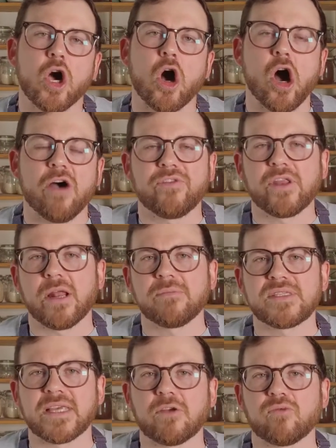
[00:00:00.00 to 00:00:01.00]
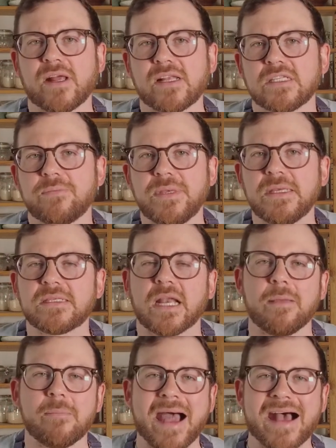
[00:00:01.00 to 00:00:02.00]
Often I'm sent recipes and
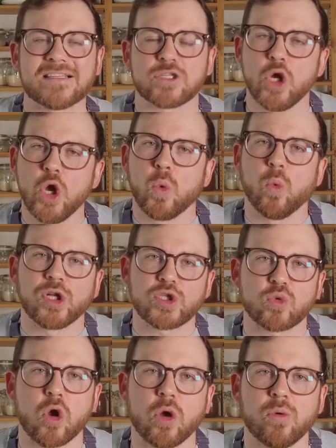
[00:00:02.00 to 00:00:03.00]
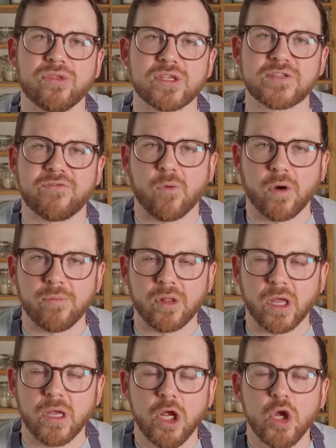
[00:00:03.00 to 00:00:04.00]
I'm asked, what's wrong with this formula?